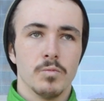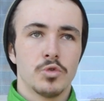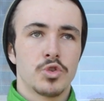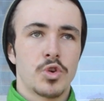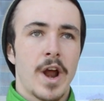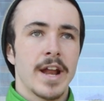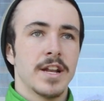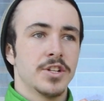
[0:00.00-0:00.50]

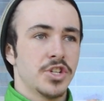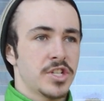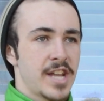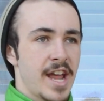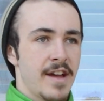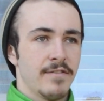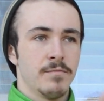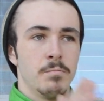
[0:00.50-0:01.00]
try to just
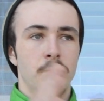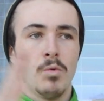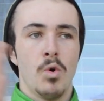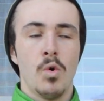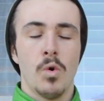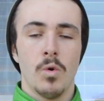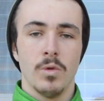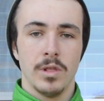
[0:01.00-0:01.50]
have
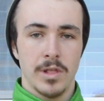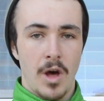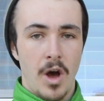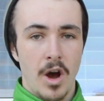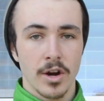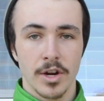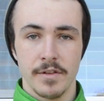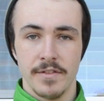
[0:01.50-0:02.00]
more
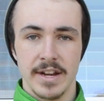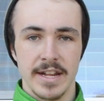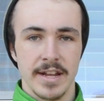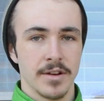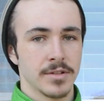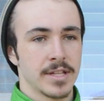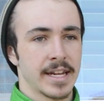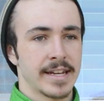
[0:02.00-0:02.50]
longer
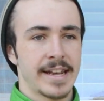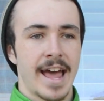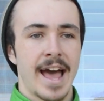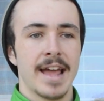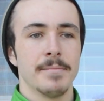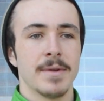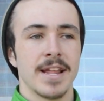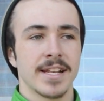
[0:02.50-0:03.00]
videos, like
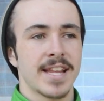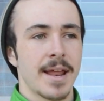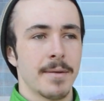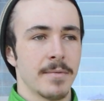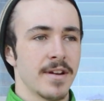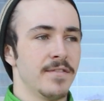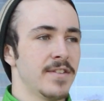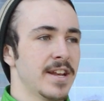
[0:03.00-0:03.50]
9-minute,
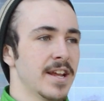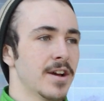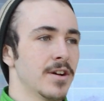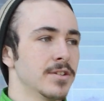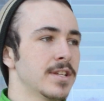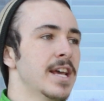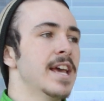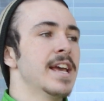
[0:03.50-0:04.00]
10-minute
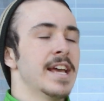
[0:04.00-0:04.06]
videos,